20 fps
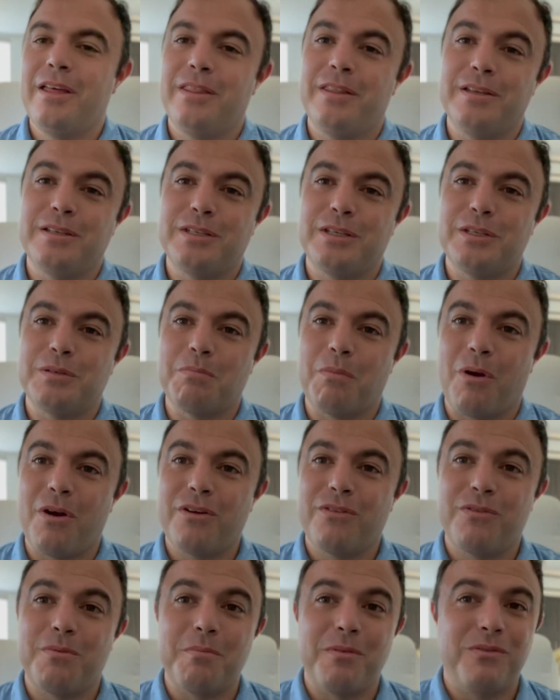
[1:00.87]
This is
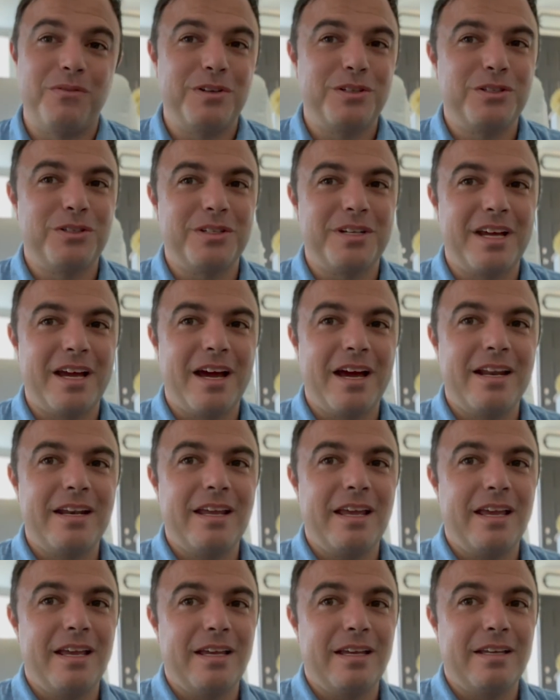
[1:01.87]
Mark from Adventure
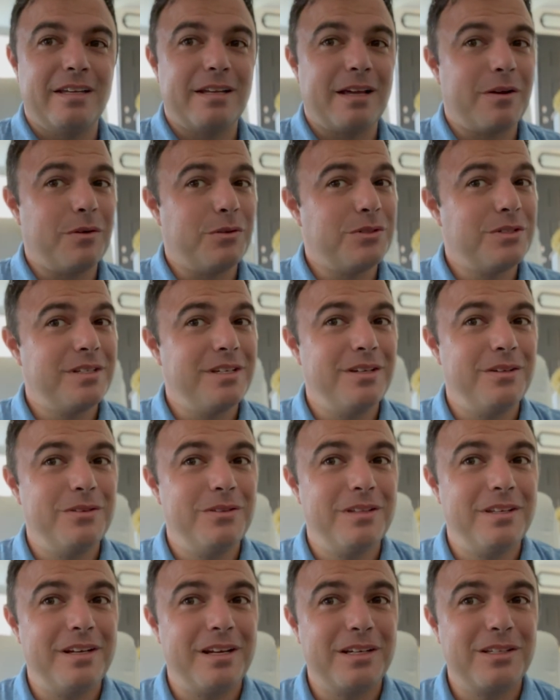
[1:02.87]
Dad, and I will see you in
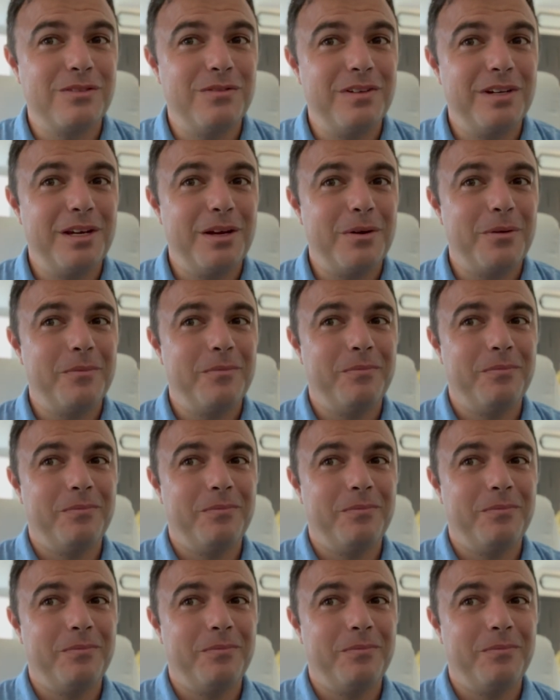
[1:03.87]
the next video.